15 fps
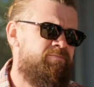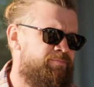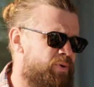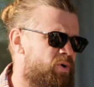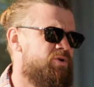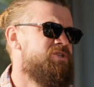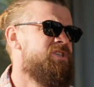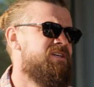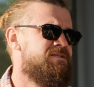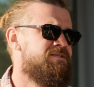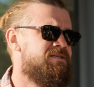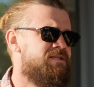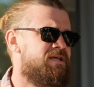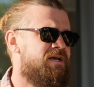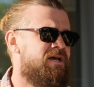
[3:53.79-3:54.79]
project
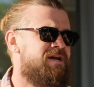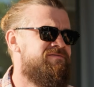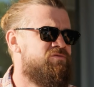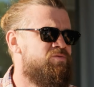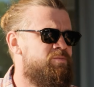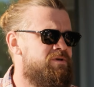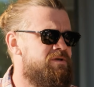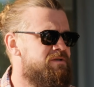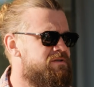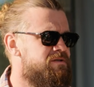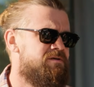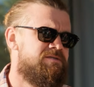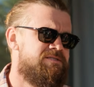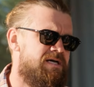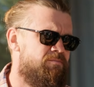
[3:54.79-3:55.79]
that I have to build
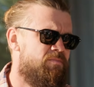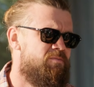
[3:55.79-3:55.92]
some